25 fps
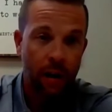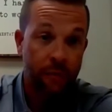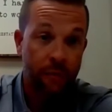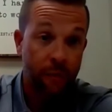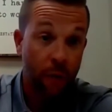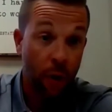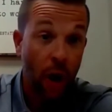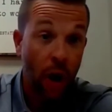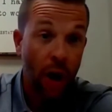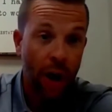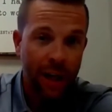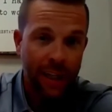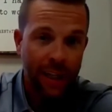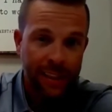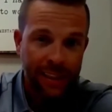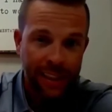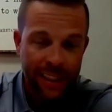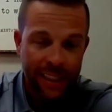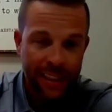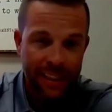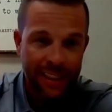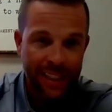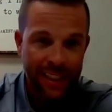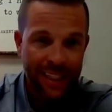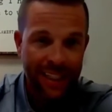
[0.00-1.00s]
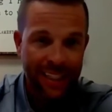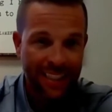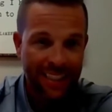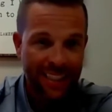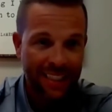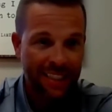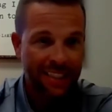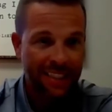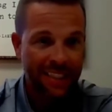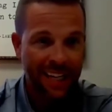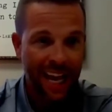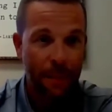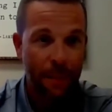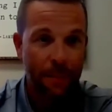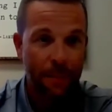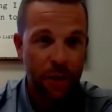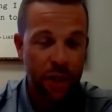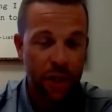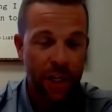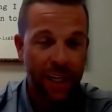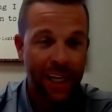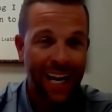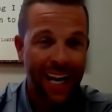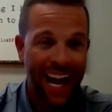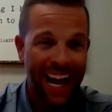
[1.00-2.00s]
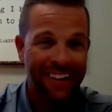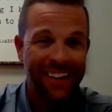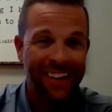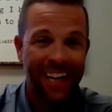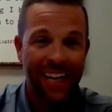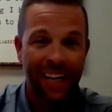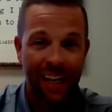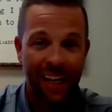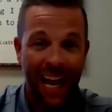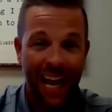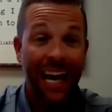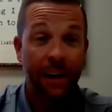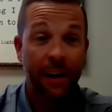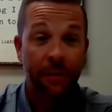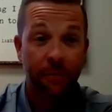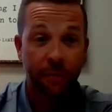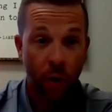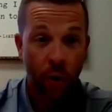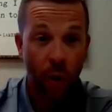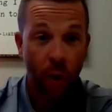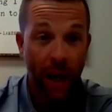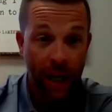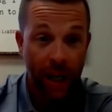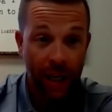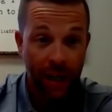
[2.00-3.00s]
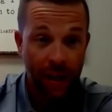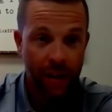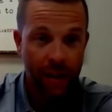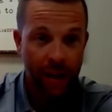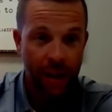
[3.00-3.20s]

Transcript: For us, it's establishing it as a line of credit.